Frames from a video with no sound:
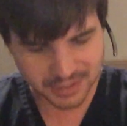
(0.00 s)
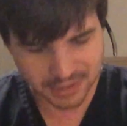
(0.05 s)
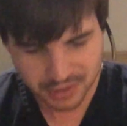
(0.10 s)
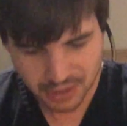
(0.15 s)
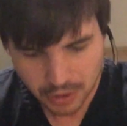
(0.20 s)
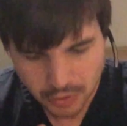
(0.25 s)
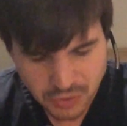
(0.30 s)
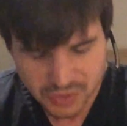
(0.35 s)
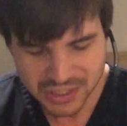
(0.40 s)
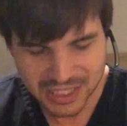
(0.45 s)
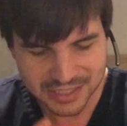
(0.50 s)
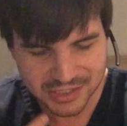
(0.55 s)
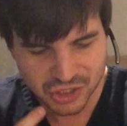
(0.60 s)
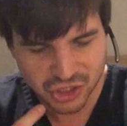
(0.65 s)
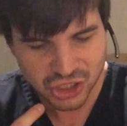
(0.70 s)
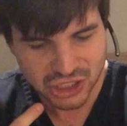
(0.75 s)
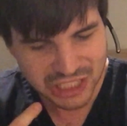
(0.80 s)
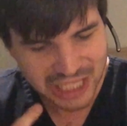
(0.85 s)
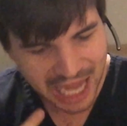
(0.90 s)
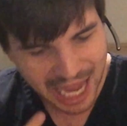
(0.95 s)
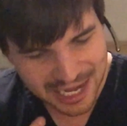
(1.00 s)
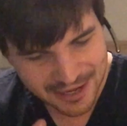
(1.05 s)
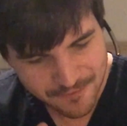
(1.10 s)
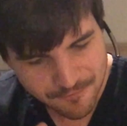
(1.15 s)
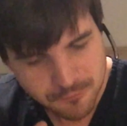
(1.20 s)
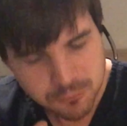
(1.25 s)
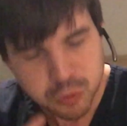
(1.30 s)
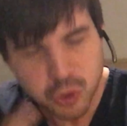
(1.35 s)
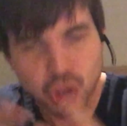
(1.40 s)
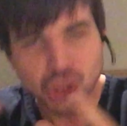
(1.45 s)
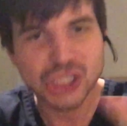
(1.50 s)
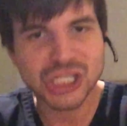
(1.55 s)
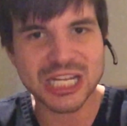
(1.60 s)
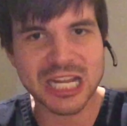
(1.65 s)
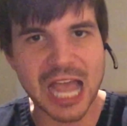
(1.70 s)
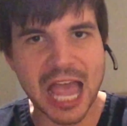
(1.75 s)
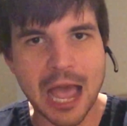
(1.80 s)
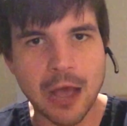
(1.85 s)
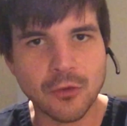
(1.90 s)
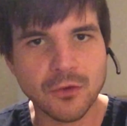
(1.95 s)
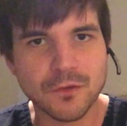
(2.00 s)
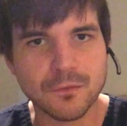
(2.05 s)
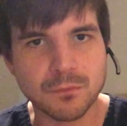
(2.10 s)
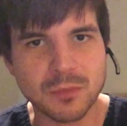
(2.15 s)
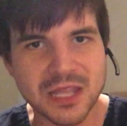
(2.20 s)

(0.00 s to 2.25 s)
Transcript: Ghost that's just kind of pushing out of